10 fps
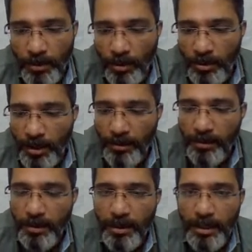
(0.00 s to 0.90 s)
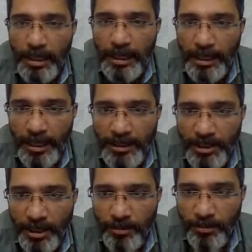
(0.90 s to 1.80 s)
Okay, next
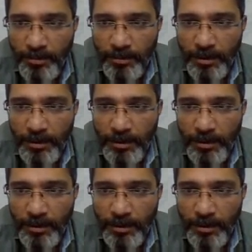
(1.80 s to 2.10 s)
step,